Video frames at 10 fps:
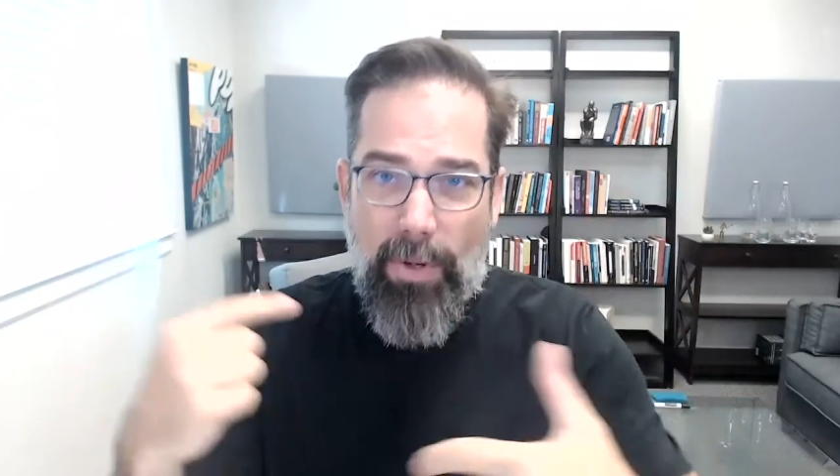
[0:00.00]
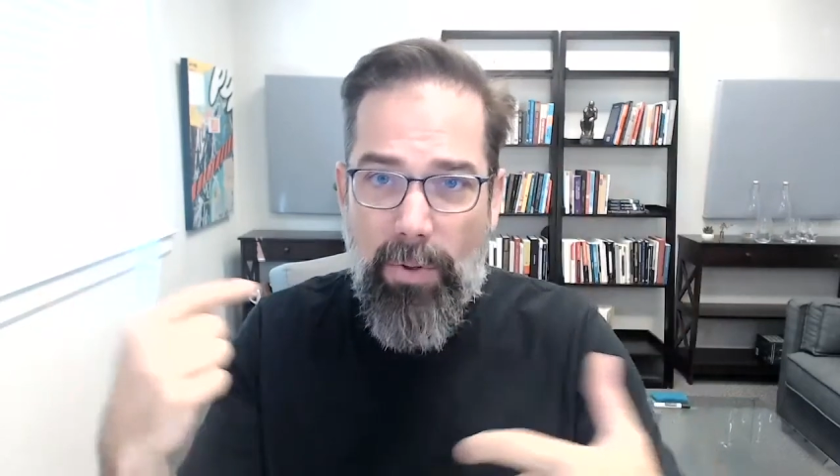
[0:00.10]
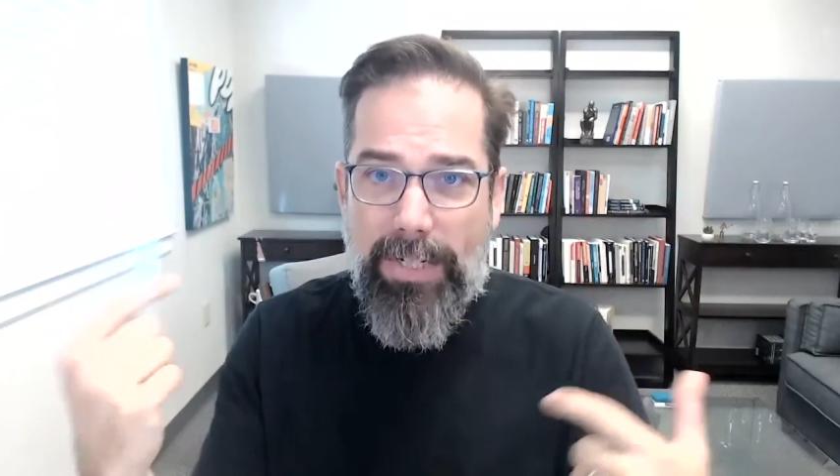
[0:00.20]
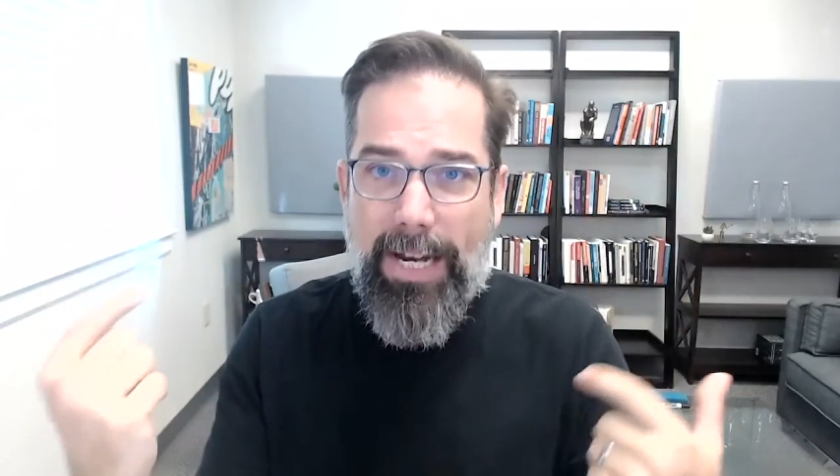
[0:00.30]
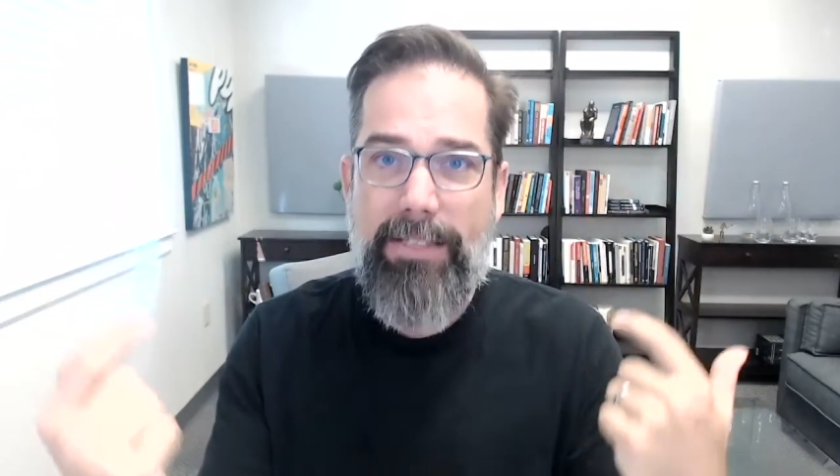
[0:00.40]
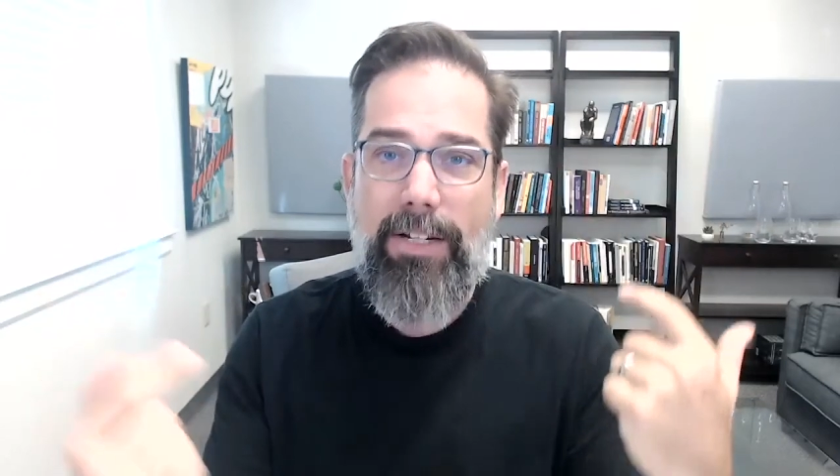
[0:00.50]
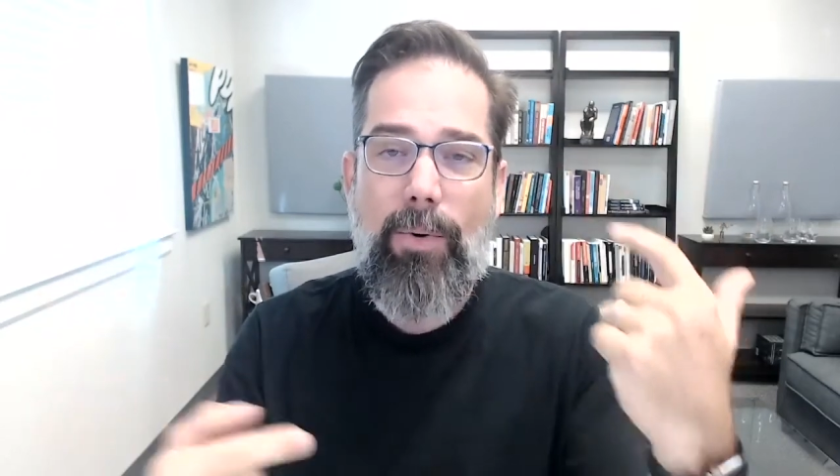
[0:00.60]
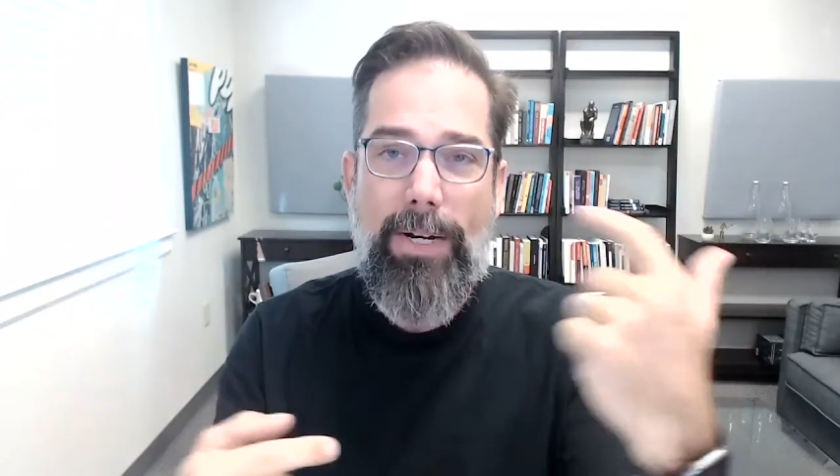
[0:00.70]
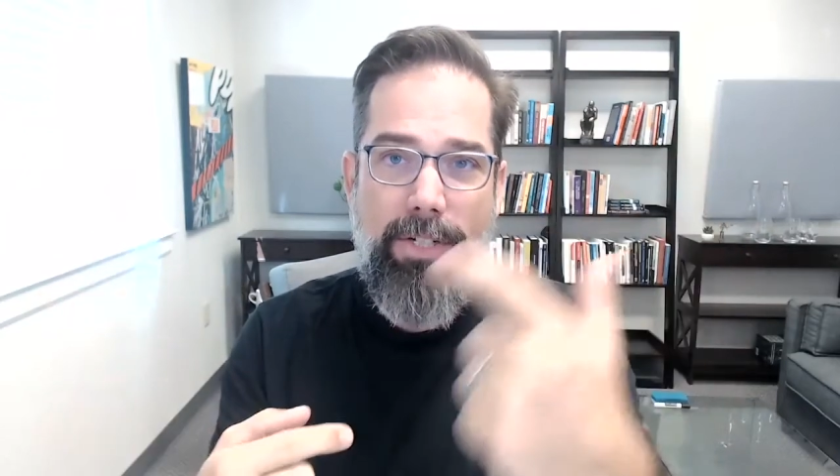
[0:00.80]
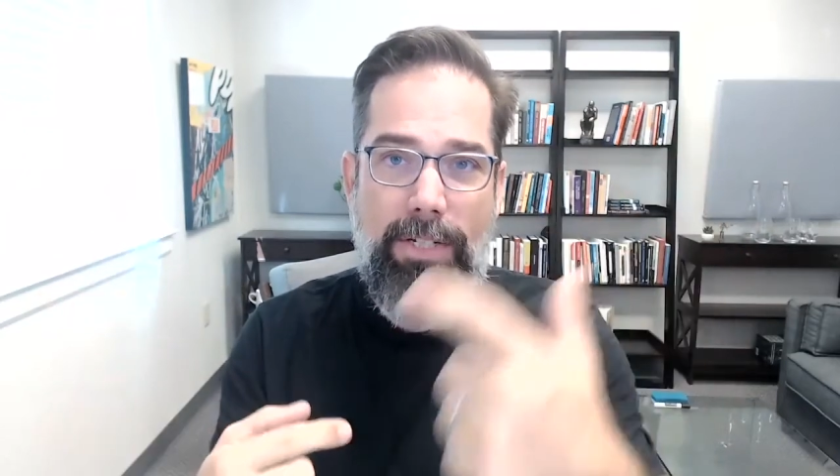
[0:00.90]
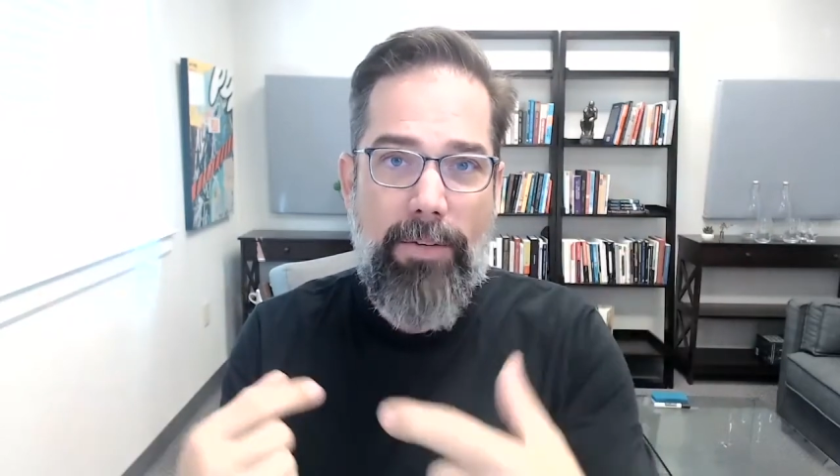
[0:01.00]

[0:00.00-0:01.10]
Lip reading: those kinds of questions,